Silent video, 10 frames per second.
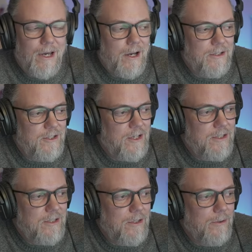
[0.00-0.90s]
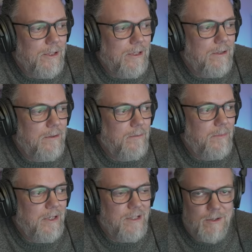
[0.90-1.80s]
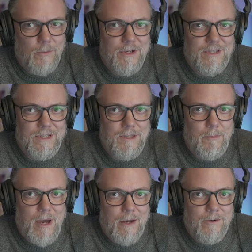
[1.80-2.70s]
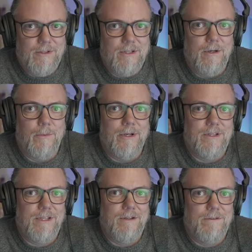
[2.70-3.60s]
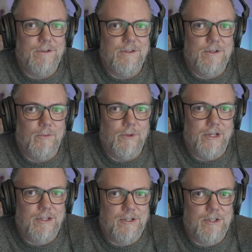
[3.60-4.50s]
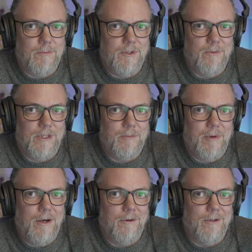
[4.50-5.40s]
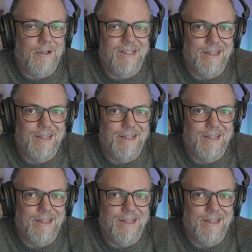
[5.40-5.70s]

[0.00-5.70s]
I just do it because I want to see the patterns and I want to see if there's some relationship between the pattern.